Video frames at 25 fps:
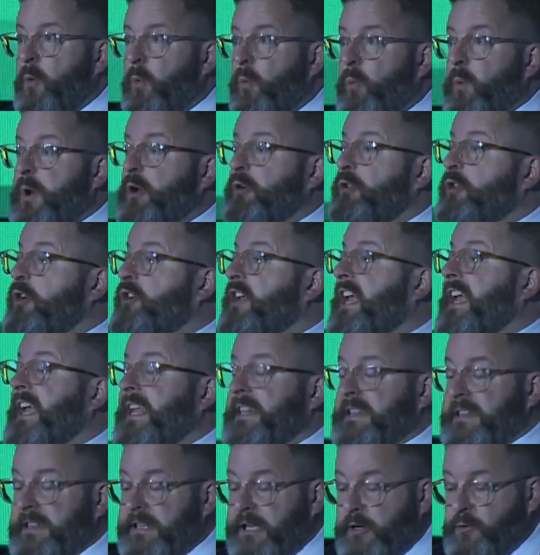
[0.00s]
We're looking
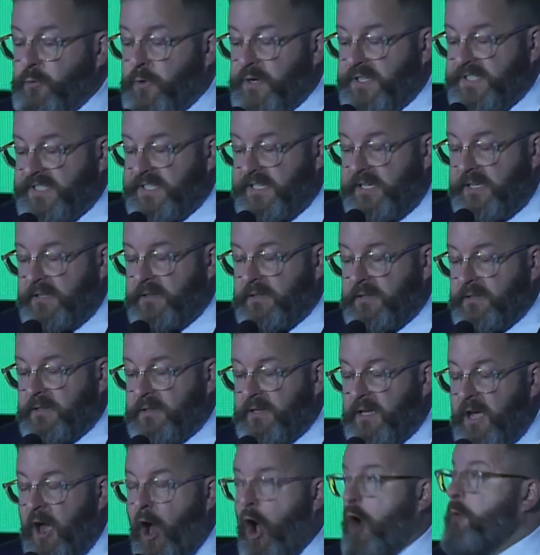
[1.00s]
at literacy.
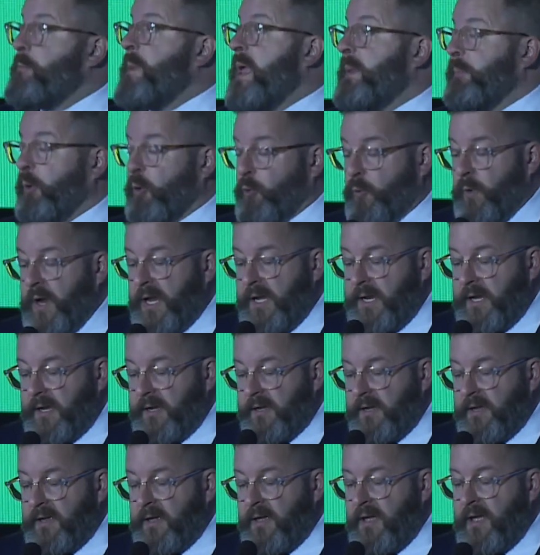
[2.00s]
Are people
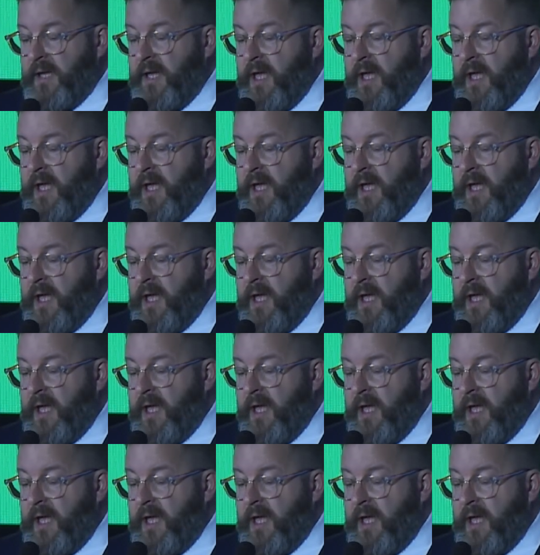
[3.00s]
reading?